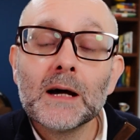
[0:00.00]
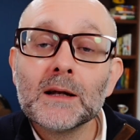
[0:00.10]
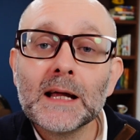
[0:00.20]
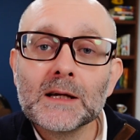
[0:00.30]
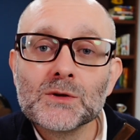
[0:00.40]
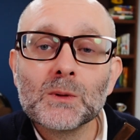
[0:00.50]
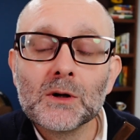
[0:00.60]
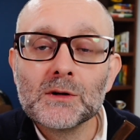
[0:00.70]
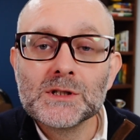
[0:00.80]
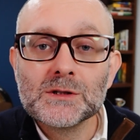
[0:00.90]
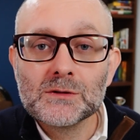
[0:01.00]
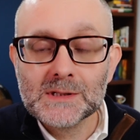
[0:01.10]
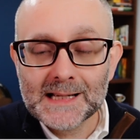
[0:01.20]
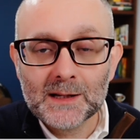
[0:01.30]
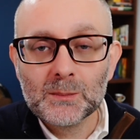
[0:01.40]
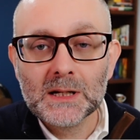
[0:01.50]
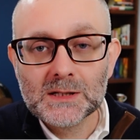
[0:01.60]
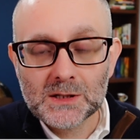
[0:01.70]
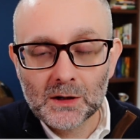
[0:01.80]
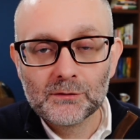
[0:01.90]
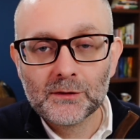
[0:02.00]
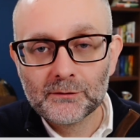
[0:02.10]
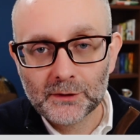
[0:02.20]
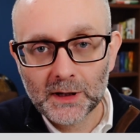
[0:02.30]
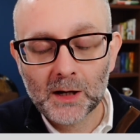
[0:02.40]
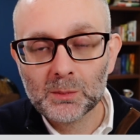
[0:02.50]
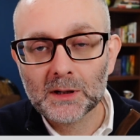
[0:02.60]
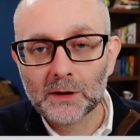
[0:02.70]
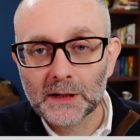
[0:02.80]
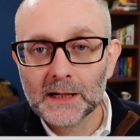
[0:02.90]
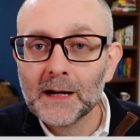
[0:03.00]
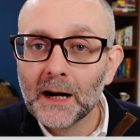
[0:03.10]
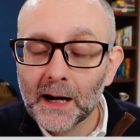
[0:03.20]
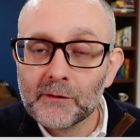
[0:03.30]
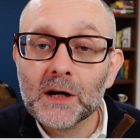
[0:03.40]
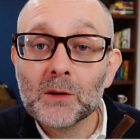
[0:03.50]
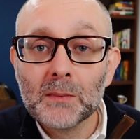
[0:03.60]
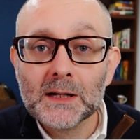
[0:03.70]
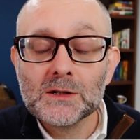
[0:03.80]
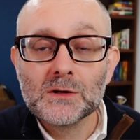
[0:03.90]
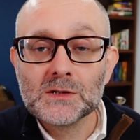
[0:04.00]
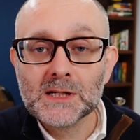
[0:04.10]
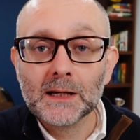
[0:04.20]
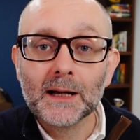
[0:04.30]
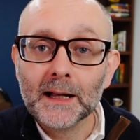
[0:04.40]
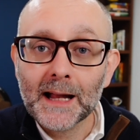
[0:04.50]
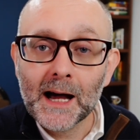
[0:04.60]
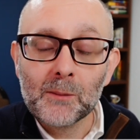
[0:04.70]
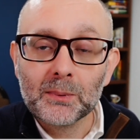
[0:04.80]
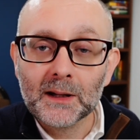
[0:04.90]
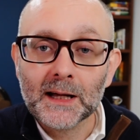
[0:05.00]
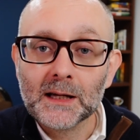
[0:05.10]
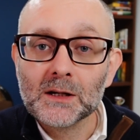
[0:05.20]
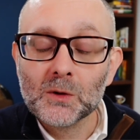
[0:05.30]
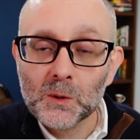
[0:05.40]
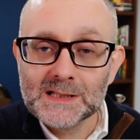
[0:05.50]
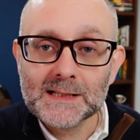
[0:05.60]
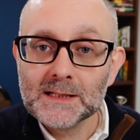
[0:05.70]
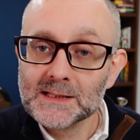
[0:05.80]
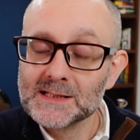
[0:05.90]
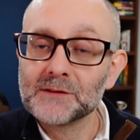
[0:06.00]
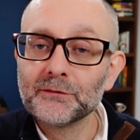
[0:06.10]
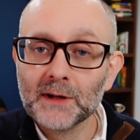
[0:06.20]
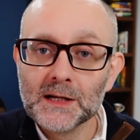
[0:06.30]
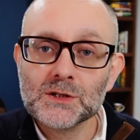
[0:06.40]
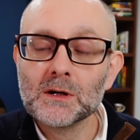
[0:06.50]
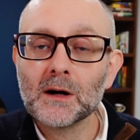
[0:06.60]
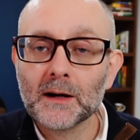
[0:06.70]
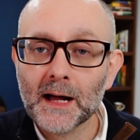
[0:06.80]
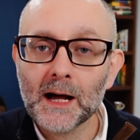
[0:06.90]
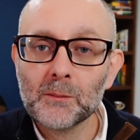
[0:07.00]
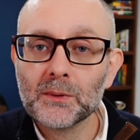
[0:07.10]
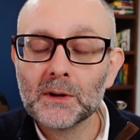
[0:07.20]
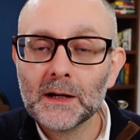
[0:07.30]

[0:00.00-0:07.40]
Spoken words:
Next, we're going to do 10 minutes of vocabulary. I recommend using an app like Quizlet. It's a flashcard app.